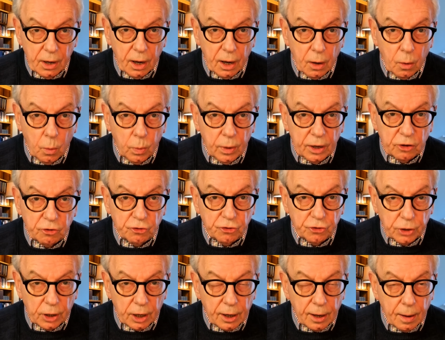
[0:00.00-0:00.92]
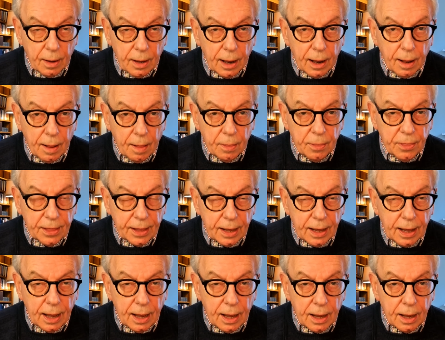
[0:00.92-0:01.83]
which
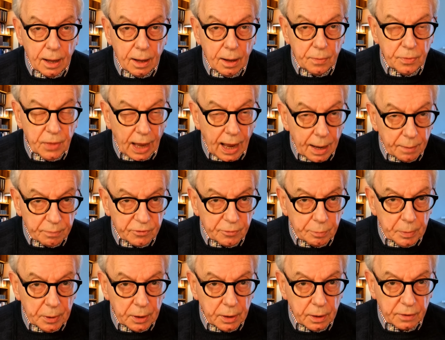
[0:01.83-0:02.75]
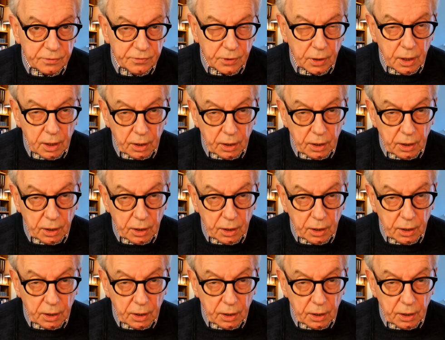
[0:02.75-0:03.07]
the Habsburgs,